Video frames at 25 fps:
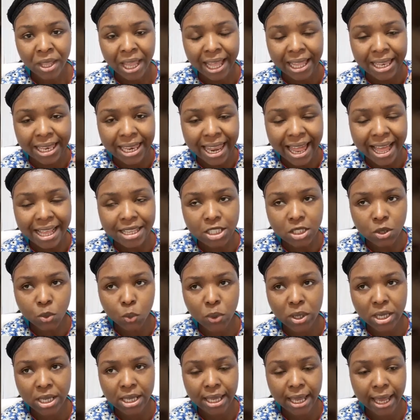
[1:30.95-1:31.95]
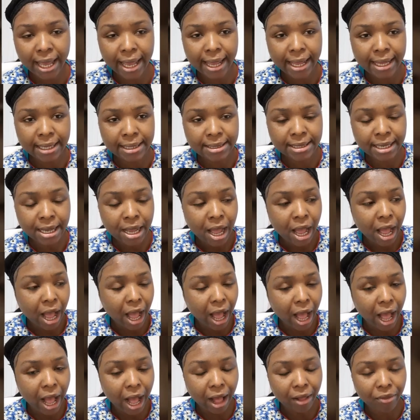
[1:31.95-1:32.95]
And last weekend,
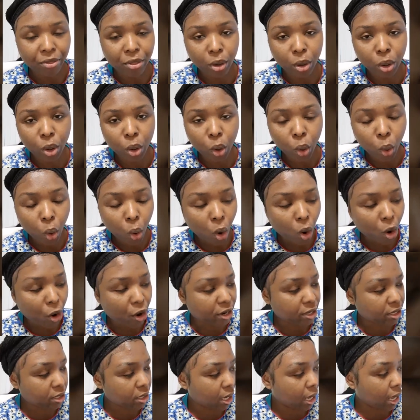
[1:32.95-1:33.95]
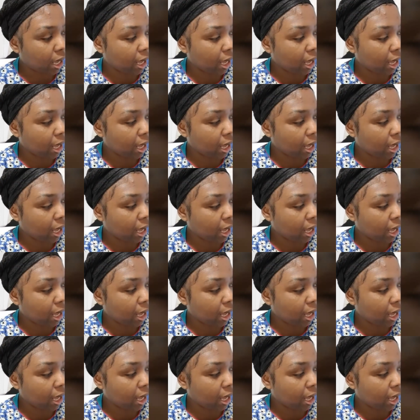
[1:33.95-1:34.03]
uh, the Lord, uh,